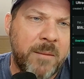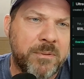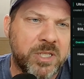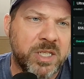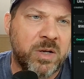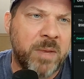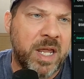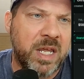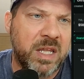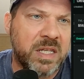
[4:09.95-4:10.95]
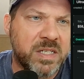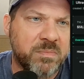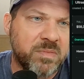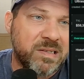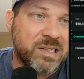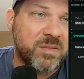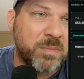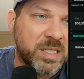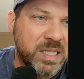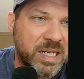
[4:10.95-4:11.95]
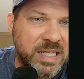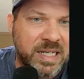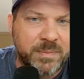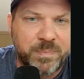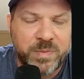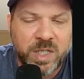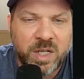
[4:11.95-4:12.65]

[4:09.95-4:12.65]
5% on my ETH. So I might take that.